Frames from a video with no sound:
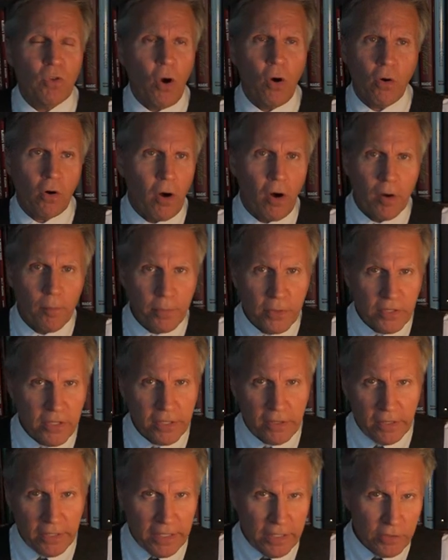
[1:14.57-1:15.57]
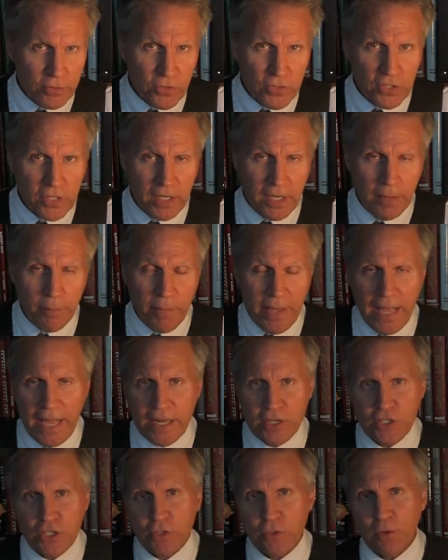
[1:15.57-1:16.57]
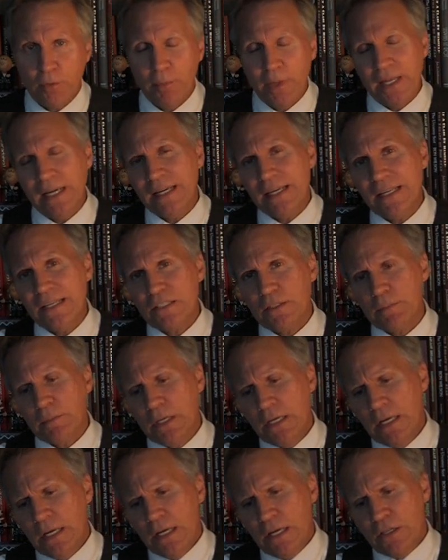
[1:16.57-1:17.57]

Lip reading: aren't particularly interested in magic or mentalism,